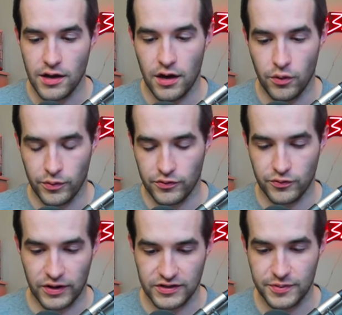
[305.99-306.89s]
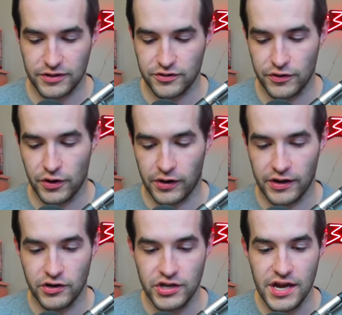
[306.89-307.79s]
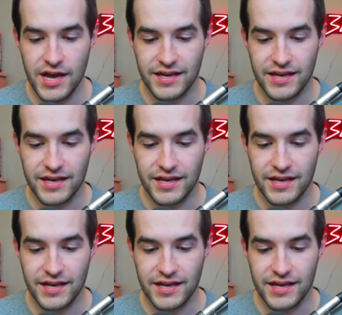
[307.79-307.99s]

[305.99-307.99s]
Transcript: Oh, we've the Special, the Dark Energy.